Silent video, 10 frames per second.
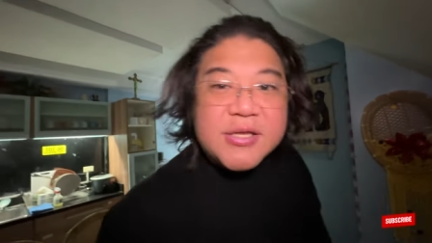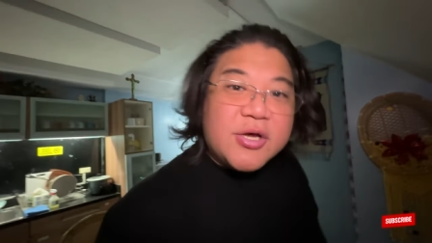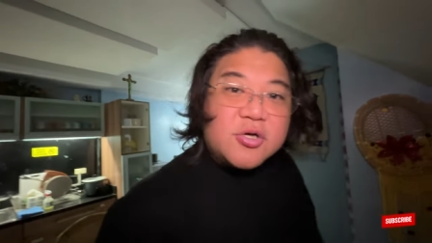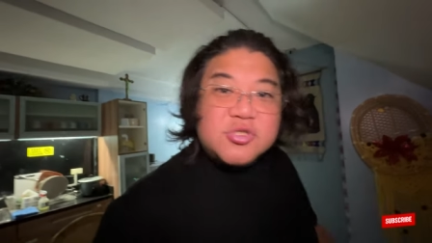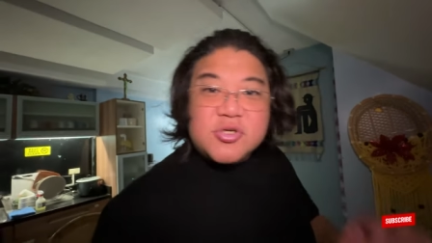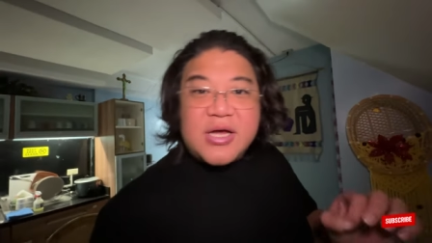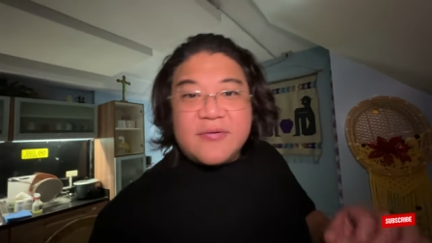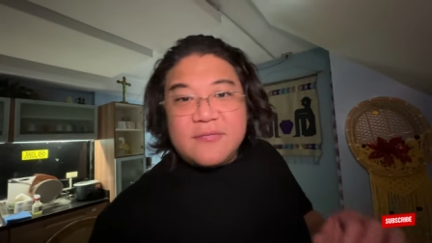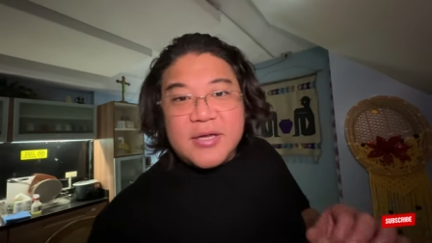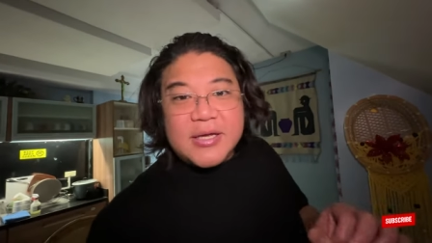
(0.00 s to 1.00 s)
They also
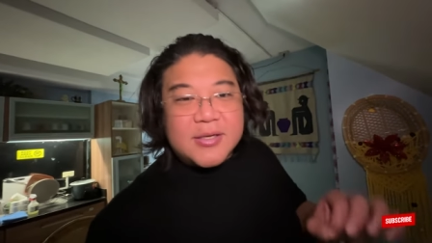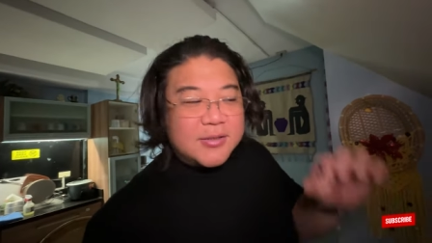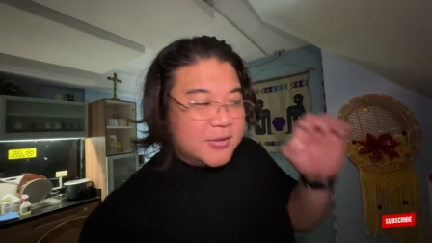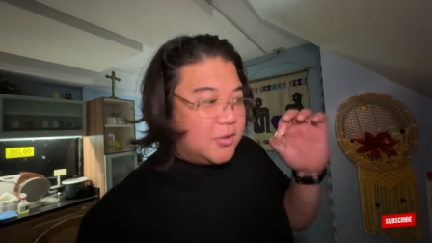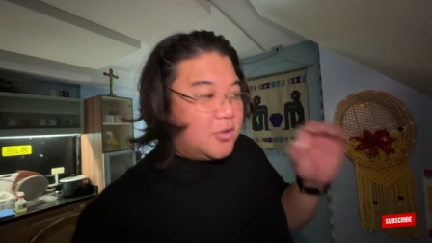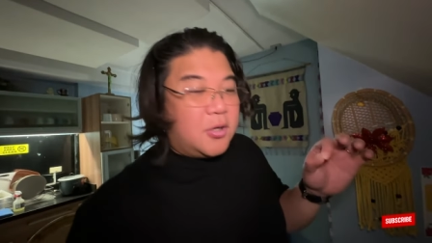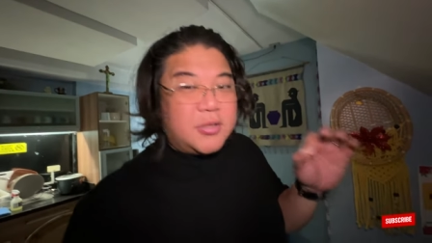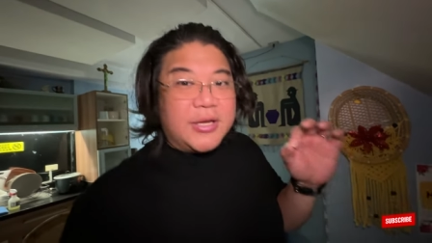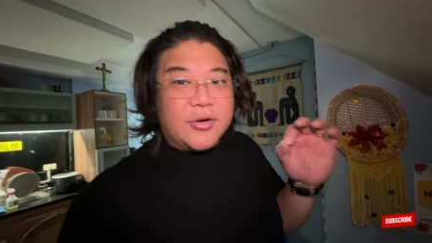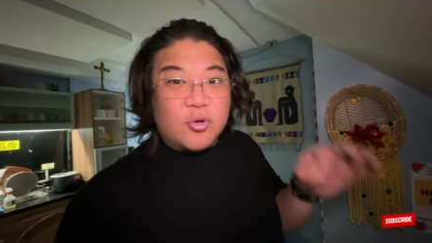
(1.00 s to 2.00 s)
have like
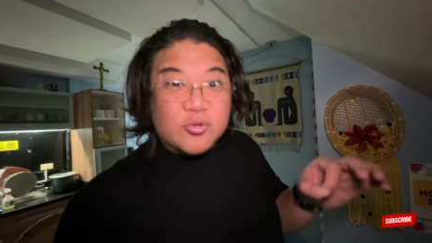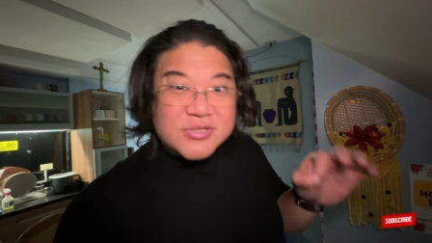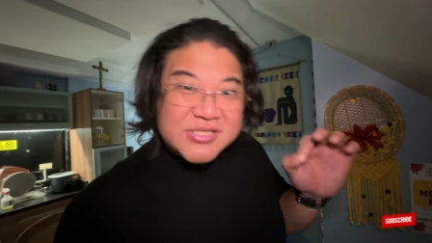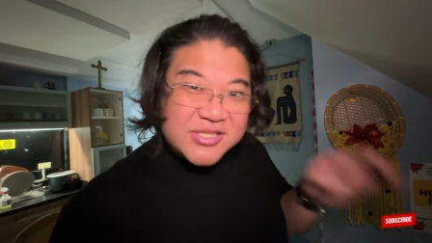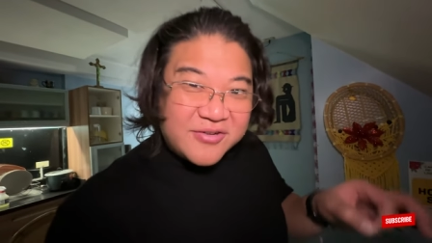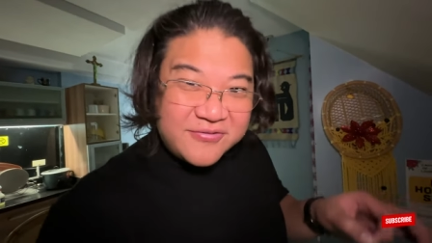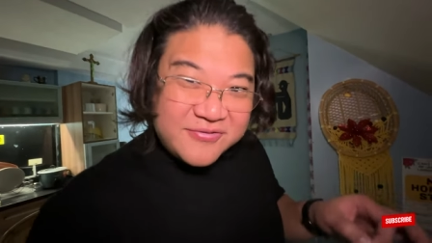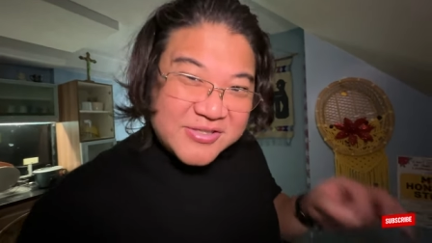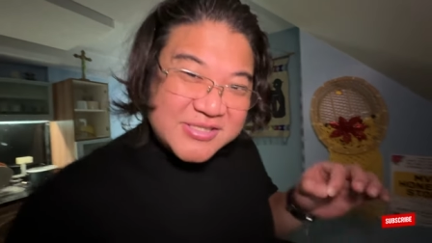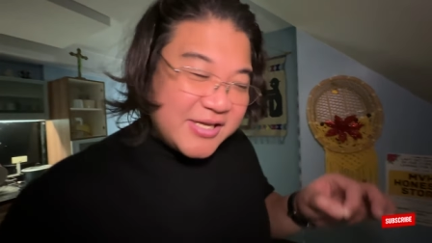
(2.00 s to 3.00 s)
their own stuff
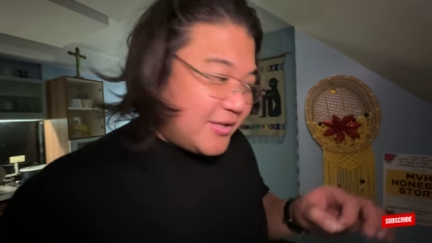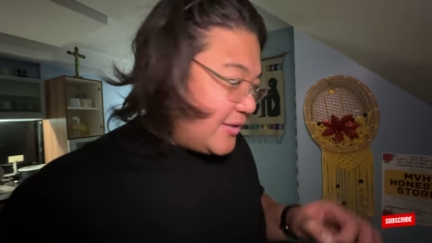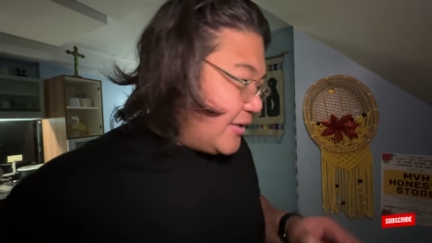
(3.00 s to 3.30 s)
to sell.